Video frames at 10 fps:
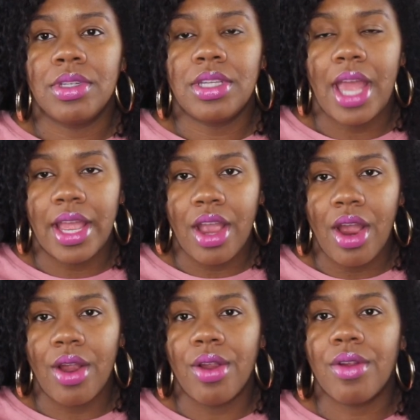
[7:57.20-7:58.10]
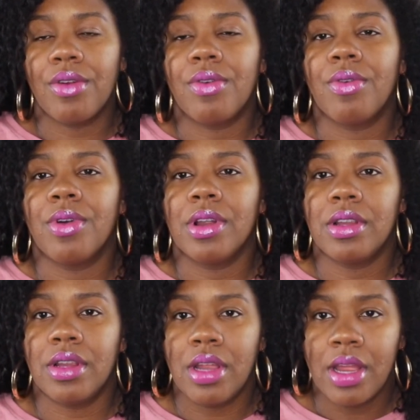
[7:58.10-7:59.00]
take her or
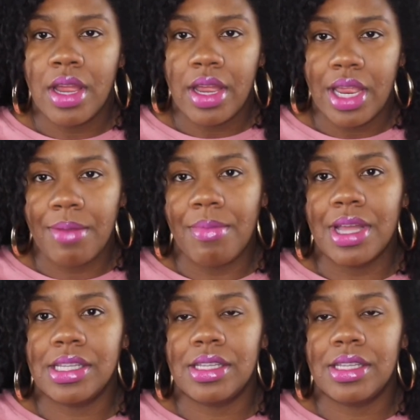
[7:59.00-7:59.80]
give my